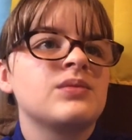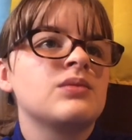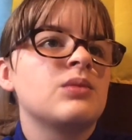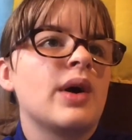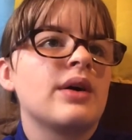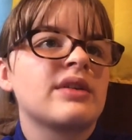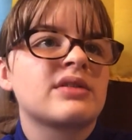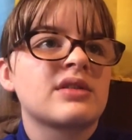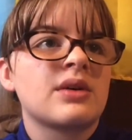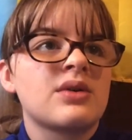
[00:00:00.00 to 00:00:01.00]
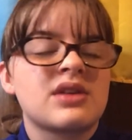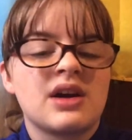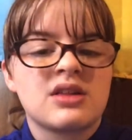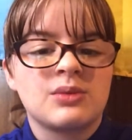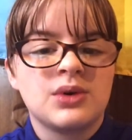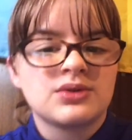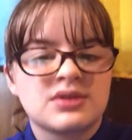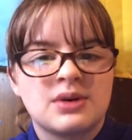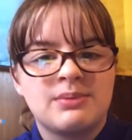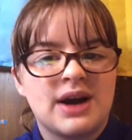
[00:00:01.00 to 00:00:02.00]
Whereas dissociation, we'll just
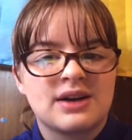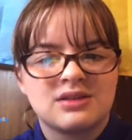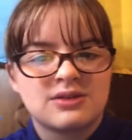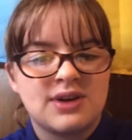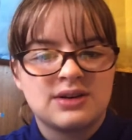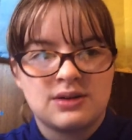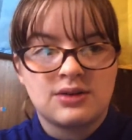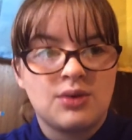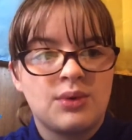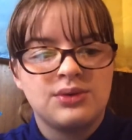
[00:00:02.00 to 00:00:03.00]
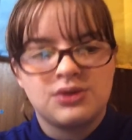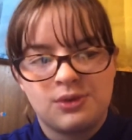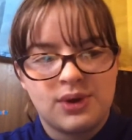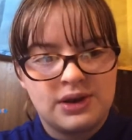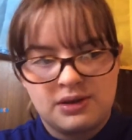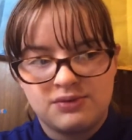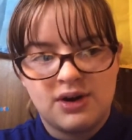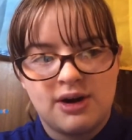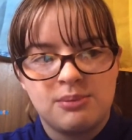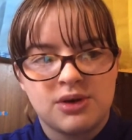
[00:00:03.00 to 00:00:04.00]
come back into reality, we won't do any of
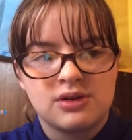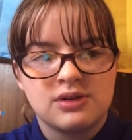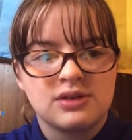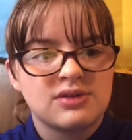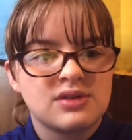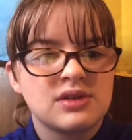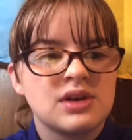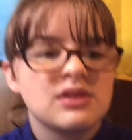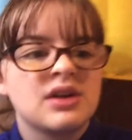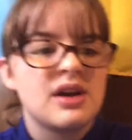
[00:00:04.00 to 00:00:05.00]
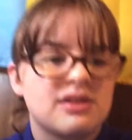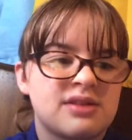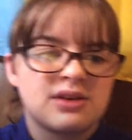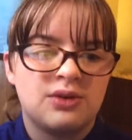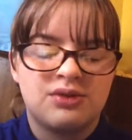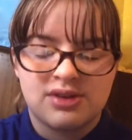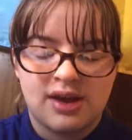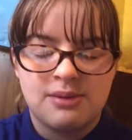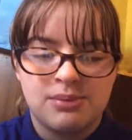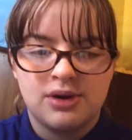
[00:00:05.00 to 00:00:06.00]
that because it's still the
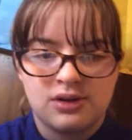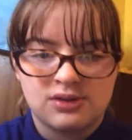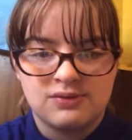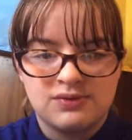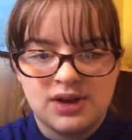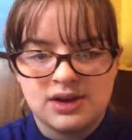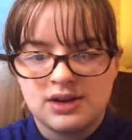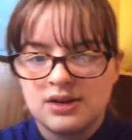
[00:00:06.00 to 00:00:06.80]
same person there.